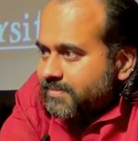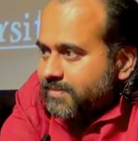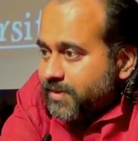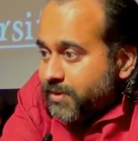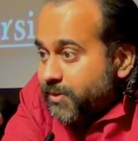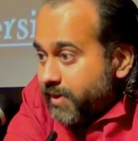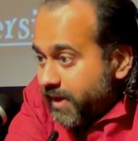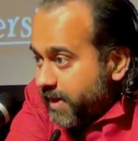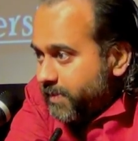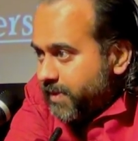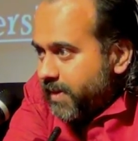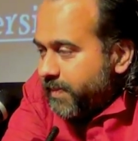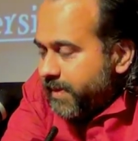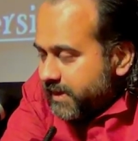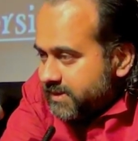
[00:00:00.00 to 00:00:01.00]
You can
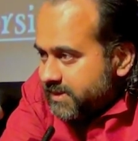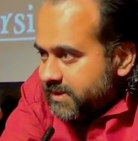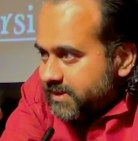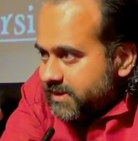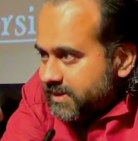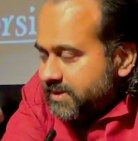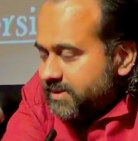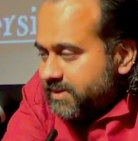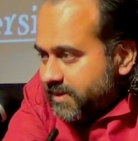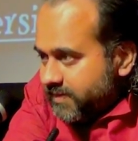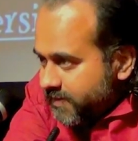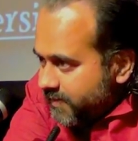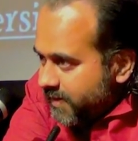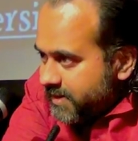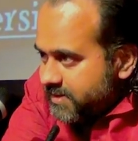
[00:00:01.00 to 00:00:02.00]
become anxious
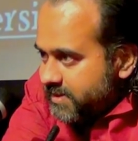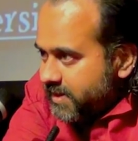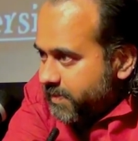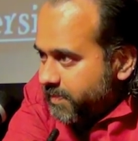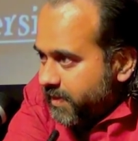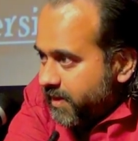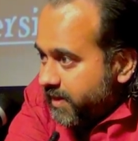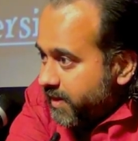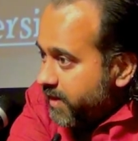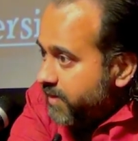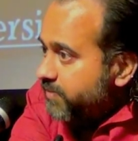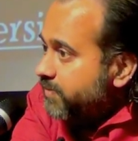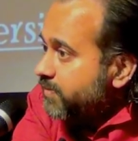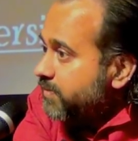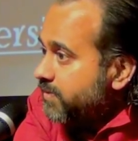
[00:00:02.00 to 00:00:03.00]
even while sleeping.
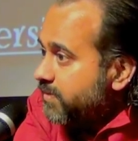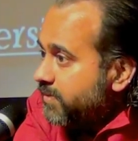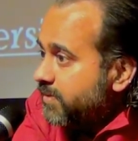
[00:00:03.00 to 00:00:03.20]
If